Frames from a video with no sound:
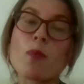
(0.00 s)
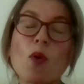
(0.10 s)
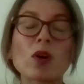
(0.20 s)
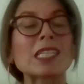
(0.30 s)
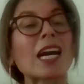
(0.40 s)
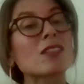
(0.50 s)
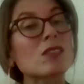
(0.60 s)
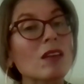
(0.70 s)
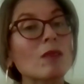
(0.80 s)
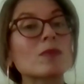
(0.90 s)
porn and
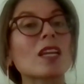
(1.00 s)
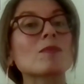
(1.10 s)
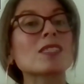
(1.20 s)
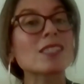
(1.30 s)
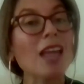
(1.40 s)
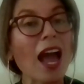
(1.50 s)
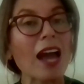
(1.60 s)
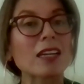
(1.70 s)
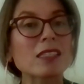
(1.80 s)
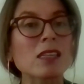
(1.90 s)
sometimes
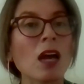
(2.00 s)
sex